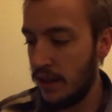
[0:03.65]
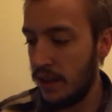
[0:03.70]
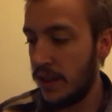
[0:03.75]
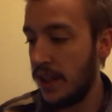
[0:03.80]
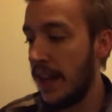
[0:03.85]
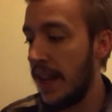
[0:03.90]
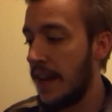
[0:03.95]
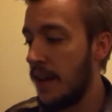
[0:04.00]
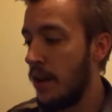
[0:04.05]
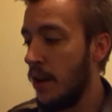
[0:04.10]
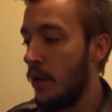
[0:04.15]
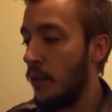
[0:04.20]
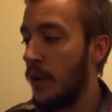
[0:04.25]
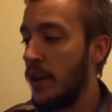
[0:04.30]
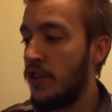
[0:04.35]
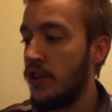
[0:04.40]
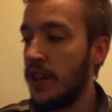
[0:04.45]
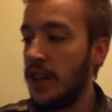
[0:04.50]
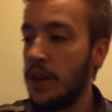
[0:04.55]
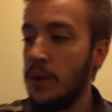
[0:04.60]
today
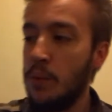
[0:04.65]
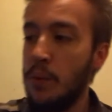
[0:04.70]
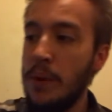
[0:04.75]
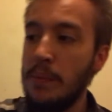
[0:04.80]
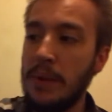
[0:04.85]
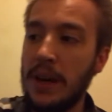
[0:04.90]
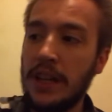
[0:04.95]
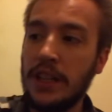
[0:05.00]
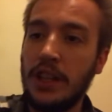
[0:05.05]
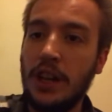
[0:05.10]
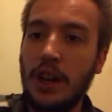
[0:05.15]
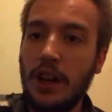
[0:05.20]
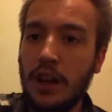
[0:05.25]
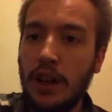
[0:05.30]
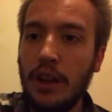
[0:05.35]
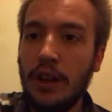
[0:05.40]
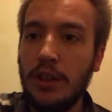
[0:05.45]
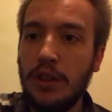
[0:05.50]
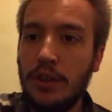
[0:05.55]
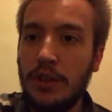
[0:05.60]
we're drinking Whiplash.
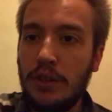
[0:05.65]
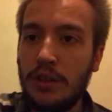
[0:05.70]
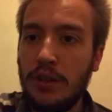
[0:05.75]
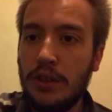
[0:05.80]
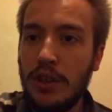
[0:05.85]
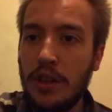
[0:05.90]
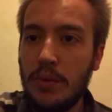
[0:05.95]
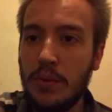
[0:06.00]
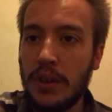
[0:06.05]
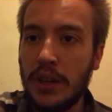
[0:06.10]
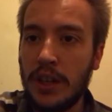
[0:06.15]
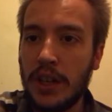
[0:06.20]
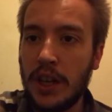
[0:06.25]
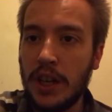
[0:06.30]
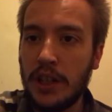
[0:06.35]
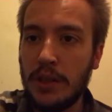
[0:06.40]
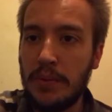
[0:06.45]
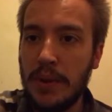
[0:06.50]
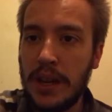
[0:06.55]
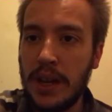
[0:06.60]
Do you want to
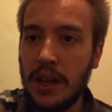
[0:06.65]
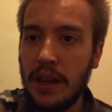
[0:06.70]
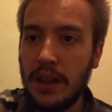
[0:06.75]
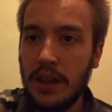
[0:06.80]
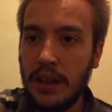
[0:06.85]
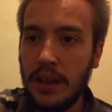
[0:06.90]
touch me?